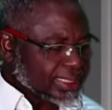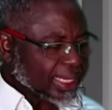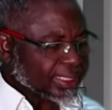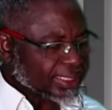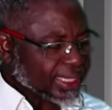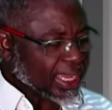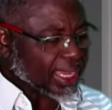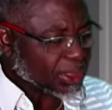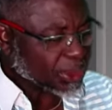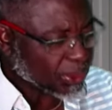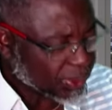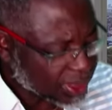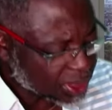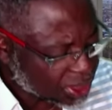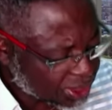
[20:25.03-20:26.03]
Take the
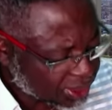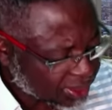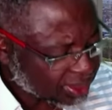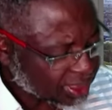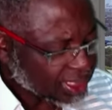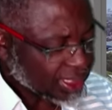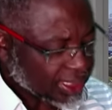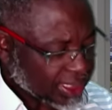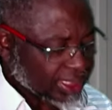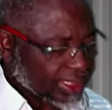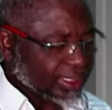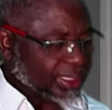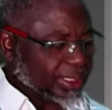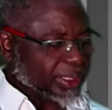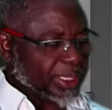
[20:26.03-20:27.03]
adoration
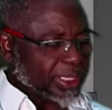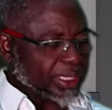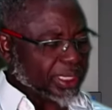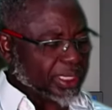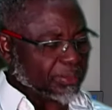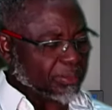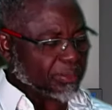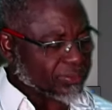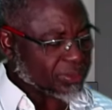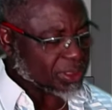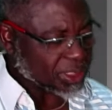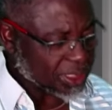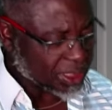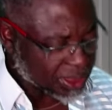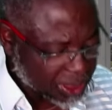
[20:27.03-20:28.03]
in the name of
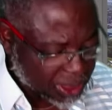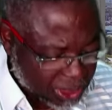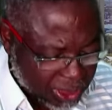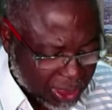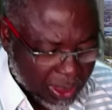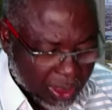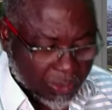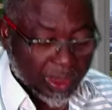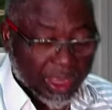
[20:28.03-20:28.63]
Jesus.